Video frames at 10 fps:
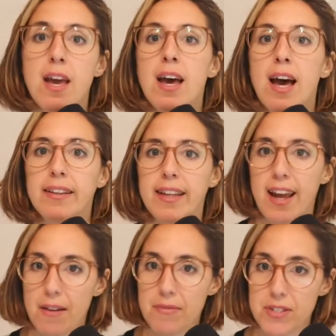and that I
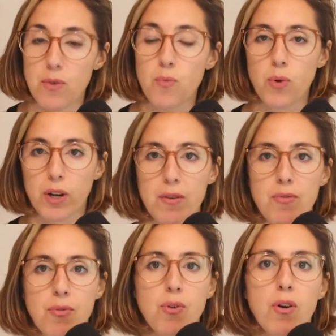have seen working
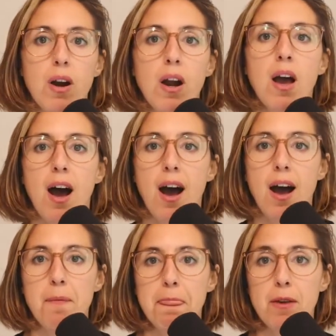for
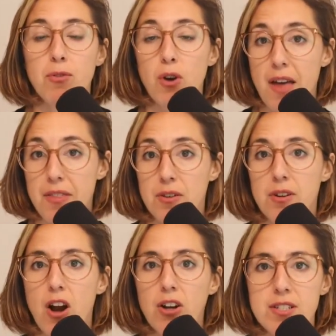other
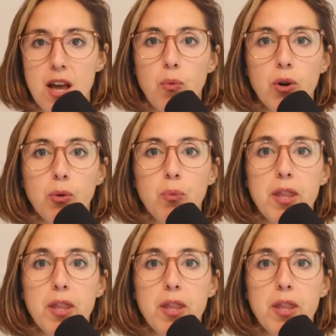artists I work with,